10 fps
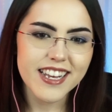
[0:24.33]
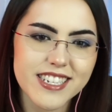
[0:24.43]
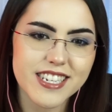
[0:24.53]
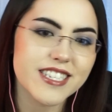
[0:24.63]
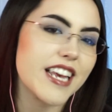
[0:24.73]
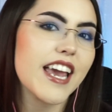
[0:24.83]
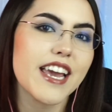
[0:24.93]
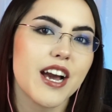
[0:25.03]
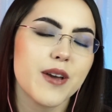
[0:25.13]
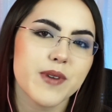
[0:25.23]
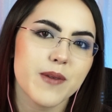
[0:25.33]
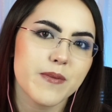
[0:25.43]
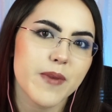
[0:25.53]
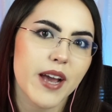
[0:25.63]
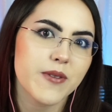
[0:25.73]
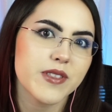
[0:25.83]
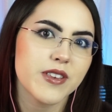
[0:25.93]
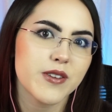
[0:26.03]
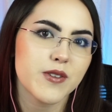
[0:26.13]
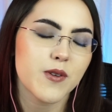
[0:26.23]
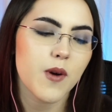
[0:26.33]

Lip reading: Today I'm coming back with you